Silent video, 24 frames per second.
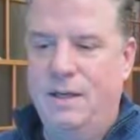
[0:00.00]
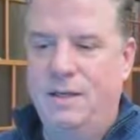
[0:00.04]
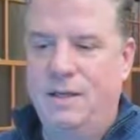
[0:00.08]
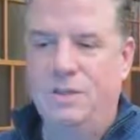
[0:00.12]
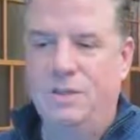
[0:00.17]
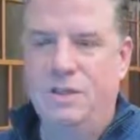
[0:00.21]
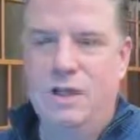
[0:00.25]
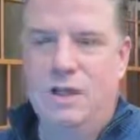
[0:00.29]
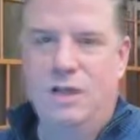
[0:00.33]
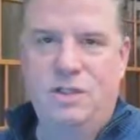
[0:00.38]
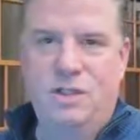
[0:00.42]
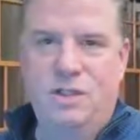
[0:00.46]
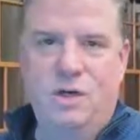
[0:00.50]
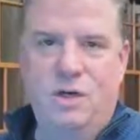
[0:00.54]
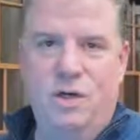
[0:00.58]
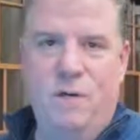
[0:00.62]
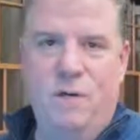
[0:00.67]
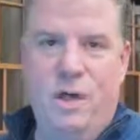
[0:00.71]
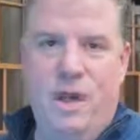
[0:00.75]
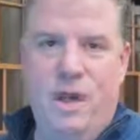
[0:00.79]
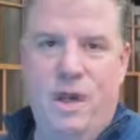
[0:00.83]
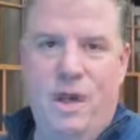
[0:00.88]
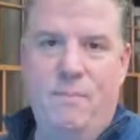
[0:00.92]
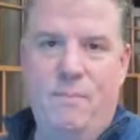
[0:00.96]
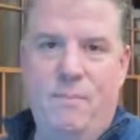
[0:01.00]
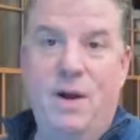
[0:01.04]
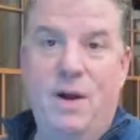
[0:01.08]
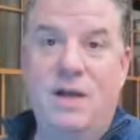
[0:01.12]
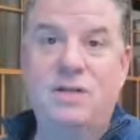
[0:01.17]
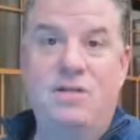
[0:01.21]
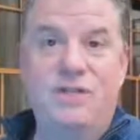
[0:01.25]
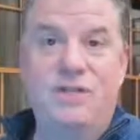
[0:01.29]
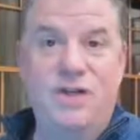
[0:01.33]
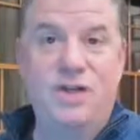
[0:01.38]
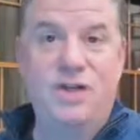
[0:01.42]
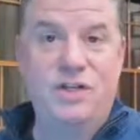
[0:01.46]
There's also a
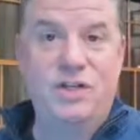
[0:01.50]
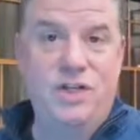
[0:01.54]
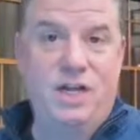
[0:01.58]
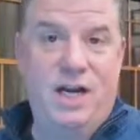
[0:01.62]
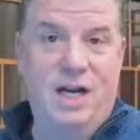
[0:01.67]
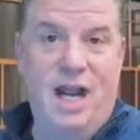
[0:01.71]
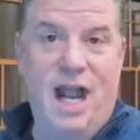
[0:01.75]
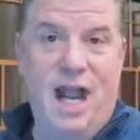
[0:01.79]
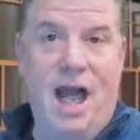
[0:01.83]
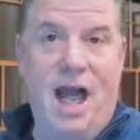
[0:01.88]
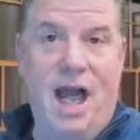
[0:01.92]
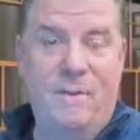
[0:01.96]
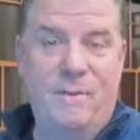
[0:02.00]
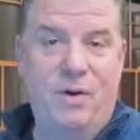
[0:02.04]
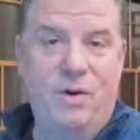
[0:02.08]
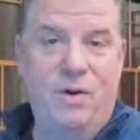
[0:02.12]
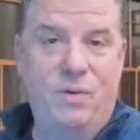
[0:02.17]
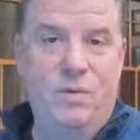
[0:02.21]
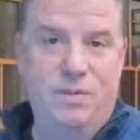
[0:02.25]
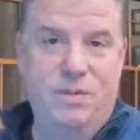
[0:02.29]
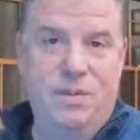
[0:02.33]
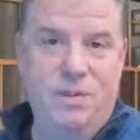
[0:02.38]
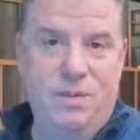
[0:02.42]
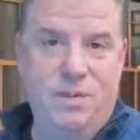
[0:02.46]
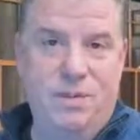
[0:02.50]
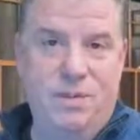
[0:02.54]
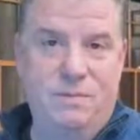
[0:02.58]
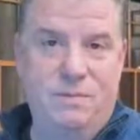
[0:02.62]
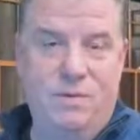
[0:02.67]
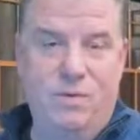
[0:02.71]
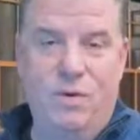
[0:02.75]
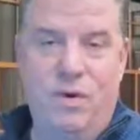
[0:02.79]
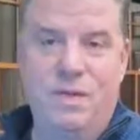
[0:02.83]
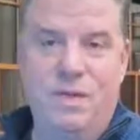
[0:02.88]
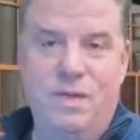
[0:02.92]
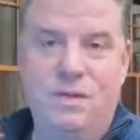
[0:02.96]
preservation of capital, which is
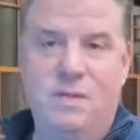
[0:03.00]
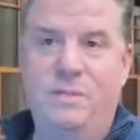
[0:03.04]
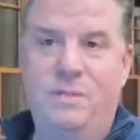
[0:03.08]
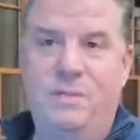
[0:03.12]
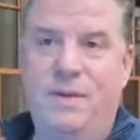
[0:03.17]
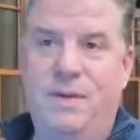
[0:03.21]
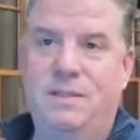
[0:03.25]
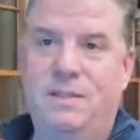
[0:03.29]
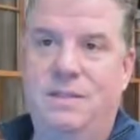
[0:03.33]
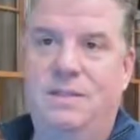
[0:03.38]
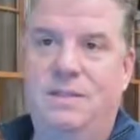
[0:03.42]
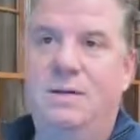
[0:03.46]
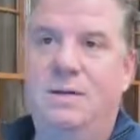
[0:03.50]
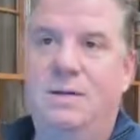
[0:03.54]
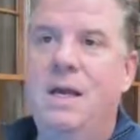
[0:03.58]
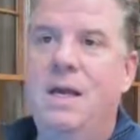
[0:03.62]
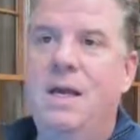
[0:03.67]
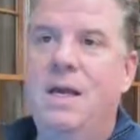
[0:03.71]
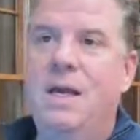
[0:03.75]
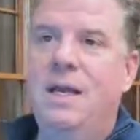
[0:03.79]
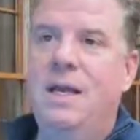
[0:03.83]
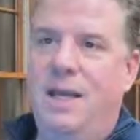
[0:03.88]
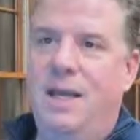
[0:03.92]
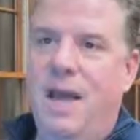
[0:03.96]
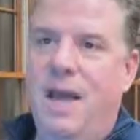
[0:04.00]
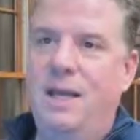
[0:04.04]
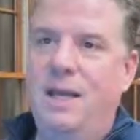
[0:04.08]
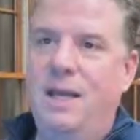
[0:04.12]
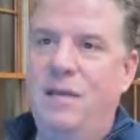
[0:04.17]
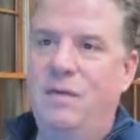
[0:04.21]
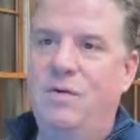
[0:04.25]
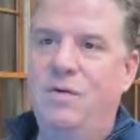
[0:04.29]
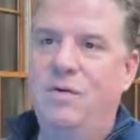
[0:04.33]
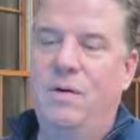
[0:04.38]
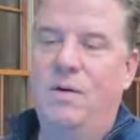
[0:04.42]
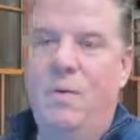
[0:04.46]
important to me. So
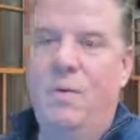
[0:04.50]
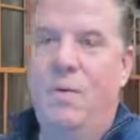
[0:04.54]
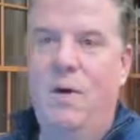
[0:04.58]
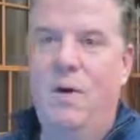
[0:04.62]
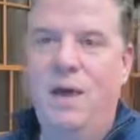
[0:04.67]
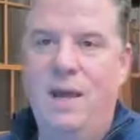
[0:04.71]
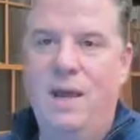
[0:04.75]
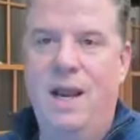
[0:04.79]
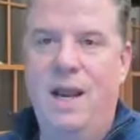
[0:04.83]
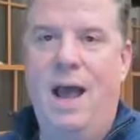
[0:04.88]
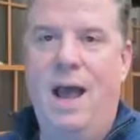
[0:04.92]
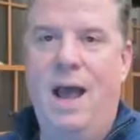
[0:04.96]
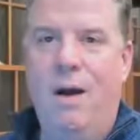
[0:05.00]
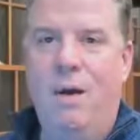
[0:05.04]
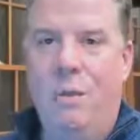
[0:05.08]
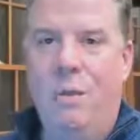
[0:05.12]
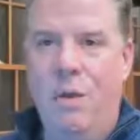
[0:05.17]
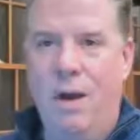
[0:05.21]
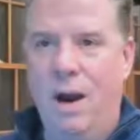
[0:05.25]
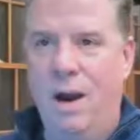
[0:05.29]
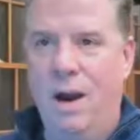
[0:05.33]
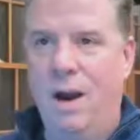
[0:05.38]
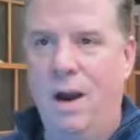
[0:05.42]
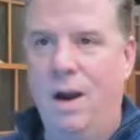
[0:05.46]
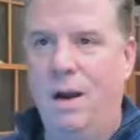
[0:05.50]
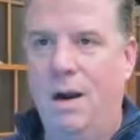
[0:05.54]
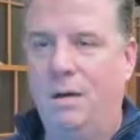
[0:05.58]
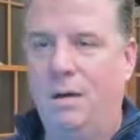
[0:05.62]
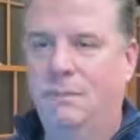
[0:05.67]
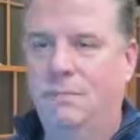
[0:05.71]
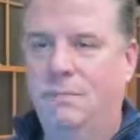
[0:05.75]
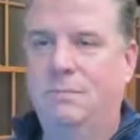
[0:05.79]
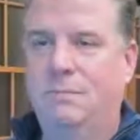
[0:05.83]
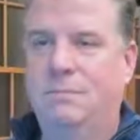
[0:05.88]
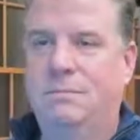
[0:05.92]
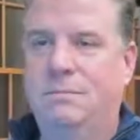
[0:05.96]
getting to a point now
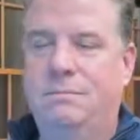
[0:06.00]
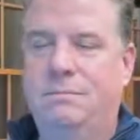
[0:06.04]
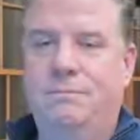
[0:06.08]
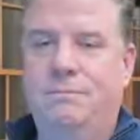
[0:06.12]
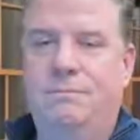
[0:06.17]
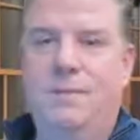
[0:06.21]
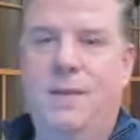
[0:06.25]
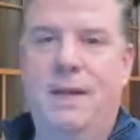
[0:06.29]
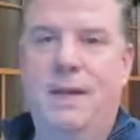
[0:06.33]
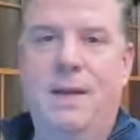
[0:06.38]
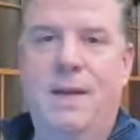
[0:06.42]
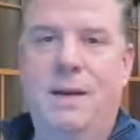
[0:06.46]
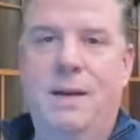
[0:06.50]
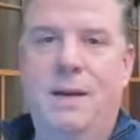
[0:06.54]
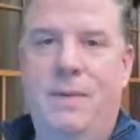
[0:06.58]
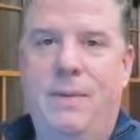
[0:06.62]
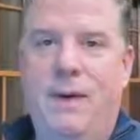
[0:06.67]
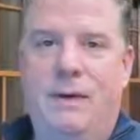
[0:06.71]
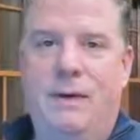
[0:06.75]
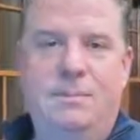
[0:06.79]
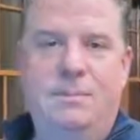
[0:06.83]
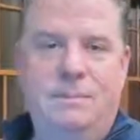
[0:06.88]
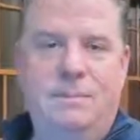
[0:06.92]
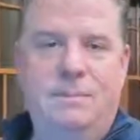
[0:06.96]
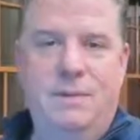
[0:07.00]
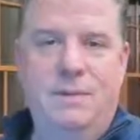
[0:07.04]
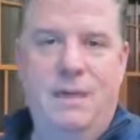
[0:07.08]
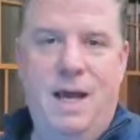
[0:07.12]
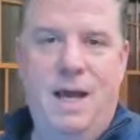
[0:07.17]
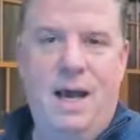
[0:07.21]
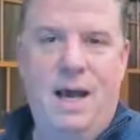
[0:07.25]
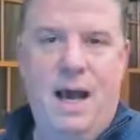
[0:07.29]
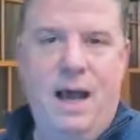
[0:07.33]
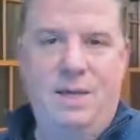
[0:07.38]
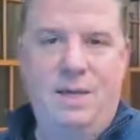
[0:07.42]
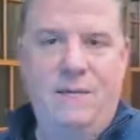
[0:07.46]
where thinking about
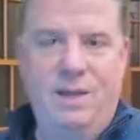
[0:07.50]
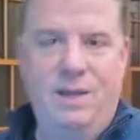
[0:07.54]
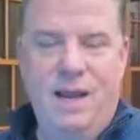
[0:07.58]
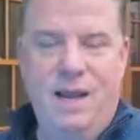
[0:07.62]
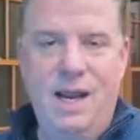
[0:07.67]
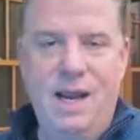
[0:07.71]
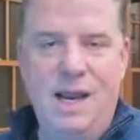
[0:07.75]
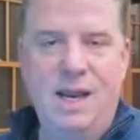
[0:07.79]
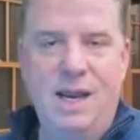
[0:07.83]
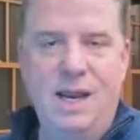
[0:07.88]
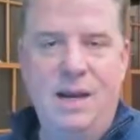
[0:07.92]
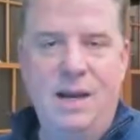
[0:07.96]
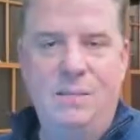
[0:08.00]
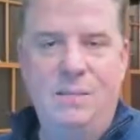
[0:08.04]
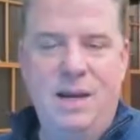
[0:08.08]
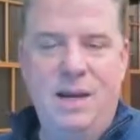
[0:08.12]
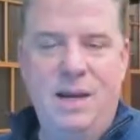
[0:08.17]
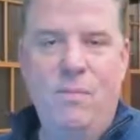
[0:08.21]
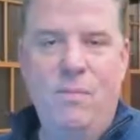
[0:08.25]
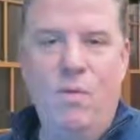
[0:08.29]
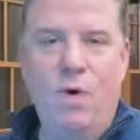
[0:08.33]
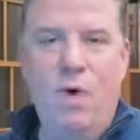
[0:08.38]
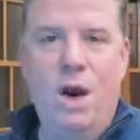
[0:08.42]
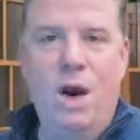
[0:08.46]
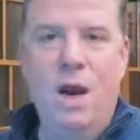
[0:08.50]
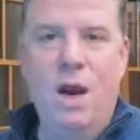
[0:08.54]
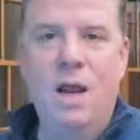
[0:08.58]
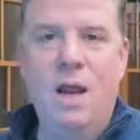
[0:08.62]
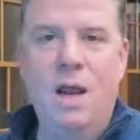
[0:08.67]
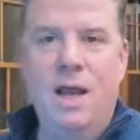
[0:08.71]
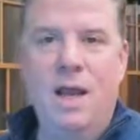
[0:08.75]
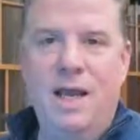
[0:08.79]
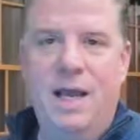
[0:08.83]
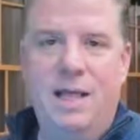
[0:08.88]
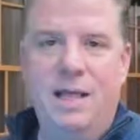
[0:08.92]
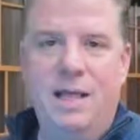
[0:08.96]
not having an income anymore
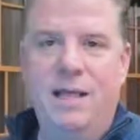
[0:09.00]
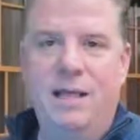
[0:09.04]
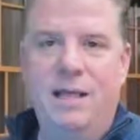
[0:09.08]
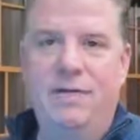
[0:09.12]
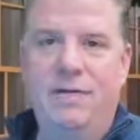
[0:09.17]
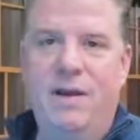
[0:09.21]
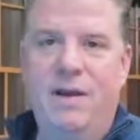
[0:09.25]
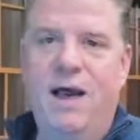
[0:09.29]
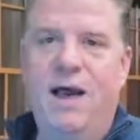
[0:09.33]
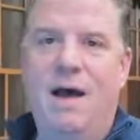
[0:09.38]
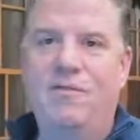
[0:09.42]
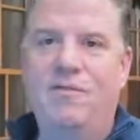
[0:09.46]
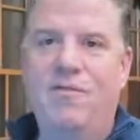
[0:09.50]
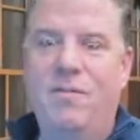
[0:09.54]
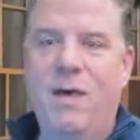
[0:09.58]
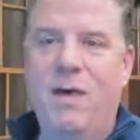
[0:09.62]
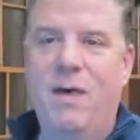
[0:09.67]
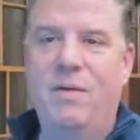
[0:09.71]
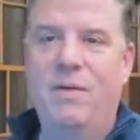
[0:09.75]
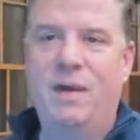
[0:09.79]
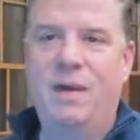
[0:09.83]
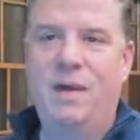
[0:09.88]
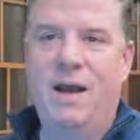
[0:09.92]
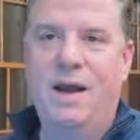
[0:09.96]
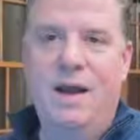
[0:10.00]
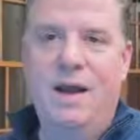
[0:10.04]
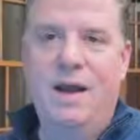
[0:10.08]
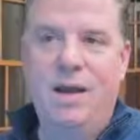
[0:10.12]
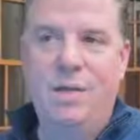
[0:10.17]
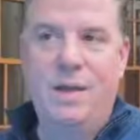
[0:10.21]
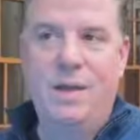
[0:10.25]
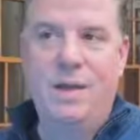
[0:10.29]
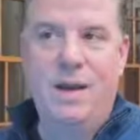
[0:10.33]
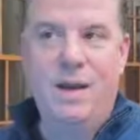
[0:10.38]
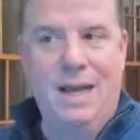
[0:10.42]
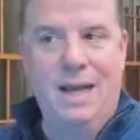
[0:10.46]
and living off of my
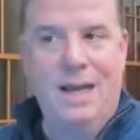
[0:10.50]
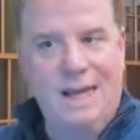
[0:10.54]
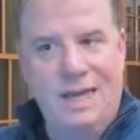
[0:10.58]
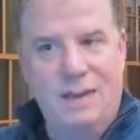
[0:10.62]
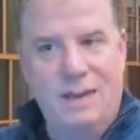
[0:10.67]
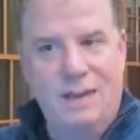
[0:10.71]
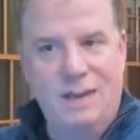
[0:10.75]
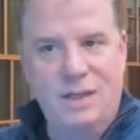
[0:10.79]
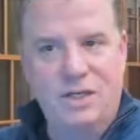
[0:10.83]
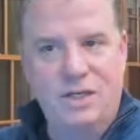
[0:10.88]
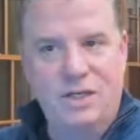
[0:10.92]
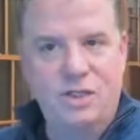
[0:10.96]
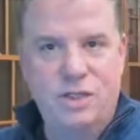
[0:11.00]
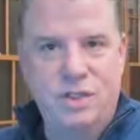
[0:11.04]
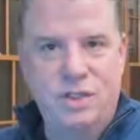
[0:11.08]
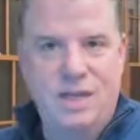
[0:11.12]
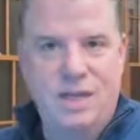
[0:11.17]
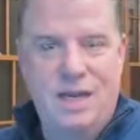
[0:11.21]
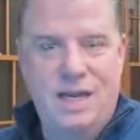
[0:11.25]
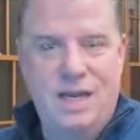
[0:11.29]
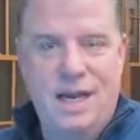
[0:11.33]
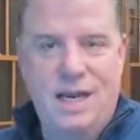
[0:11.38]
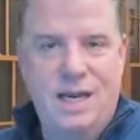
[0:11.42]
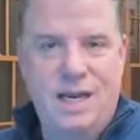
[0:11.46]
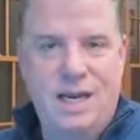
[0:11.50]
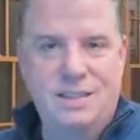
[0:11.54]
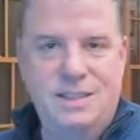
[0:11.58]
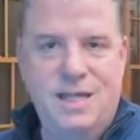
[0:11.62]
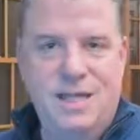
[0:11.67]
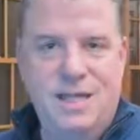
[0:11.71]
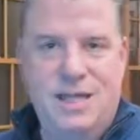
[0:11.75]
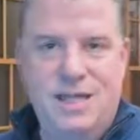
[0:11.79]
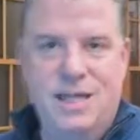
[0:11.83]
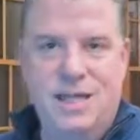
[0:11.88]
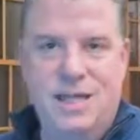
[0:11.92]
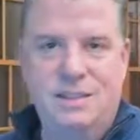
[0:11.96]
retirement, I got to make sure that
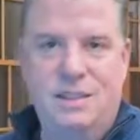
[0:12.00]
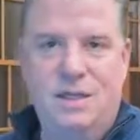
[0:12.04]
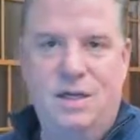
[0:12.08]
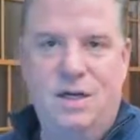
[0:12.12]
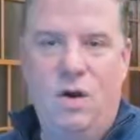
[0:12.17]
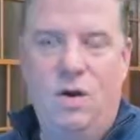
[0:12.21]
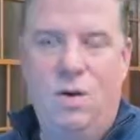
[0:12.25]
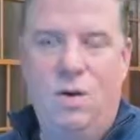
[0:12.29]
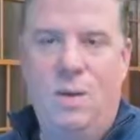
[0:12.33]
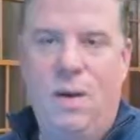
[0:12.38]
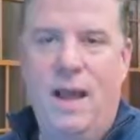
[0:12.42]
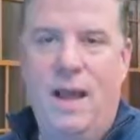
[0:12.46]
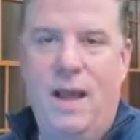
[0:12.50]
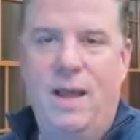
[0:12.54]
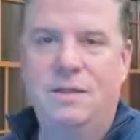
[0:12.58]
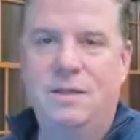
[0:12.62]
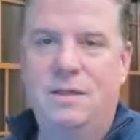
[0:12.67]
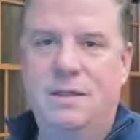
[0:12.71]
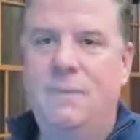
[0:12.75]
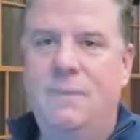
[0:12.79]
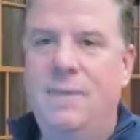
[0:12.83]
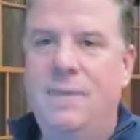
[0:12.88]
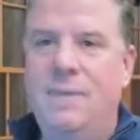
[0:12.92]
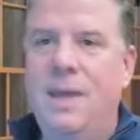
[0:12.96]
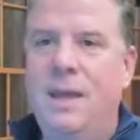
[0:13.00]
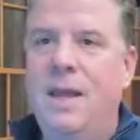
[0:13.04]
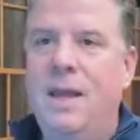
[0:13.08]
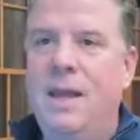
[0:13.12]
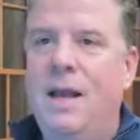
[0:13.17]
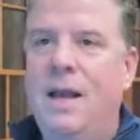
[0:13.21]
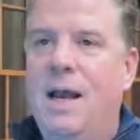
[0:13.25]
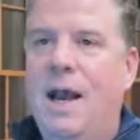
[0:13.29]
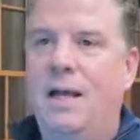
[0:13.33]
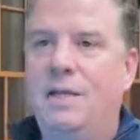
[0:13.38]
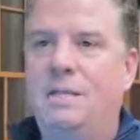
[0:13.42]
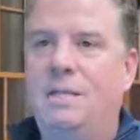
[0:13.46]
nest egg doesn't go away. So
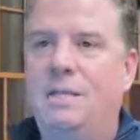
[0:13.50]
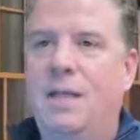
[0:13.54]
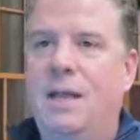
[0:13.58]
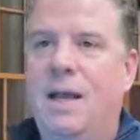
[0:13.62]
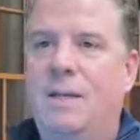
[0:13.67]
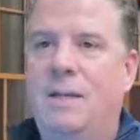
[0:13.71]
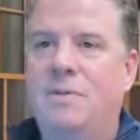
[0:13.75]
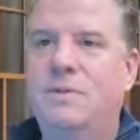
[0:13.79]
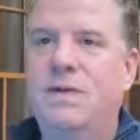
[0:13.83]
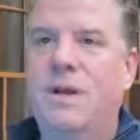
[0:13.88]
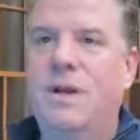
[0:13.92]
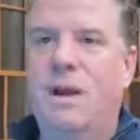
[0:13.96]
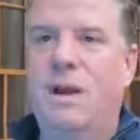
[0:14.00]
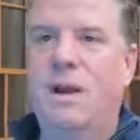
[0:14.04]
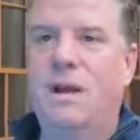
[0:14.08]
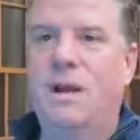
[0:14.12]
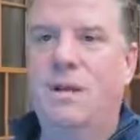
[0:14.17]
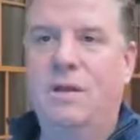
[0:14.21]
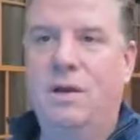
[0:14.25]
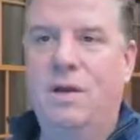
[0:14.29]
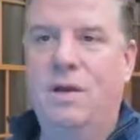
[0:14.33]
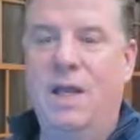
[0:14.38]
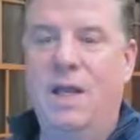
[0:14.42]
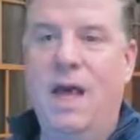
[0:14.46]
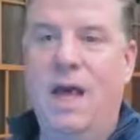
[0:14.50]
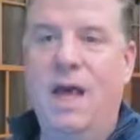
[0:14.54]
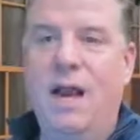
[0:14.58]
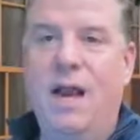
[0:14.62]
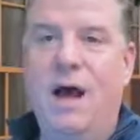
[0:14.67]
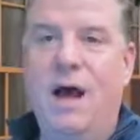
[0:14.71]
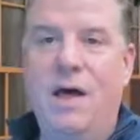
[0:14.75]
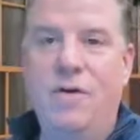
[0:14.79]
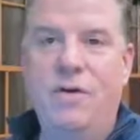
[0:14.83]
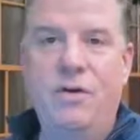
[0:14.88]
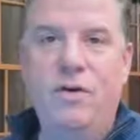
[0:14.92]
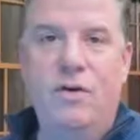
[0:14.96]
I start looking at
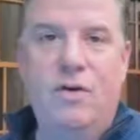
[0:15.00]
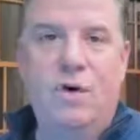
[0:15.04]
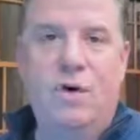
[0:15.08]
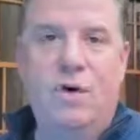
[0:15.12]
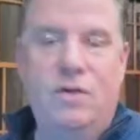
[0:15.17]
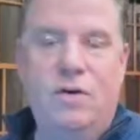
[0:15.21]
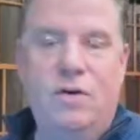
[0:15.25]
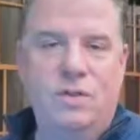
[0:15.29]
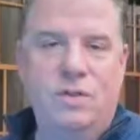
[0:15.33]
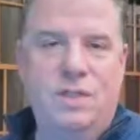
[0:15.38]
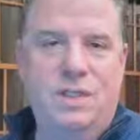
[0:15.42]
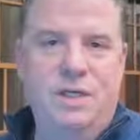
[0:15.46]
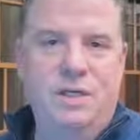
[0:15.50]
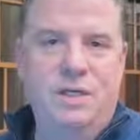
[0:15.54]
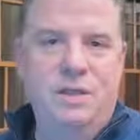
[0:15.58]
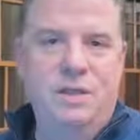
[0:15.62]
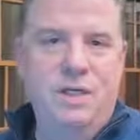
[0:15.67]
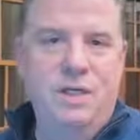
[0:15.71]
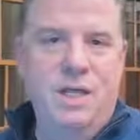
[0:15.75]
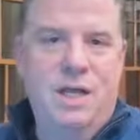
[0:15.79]
other goals.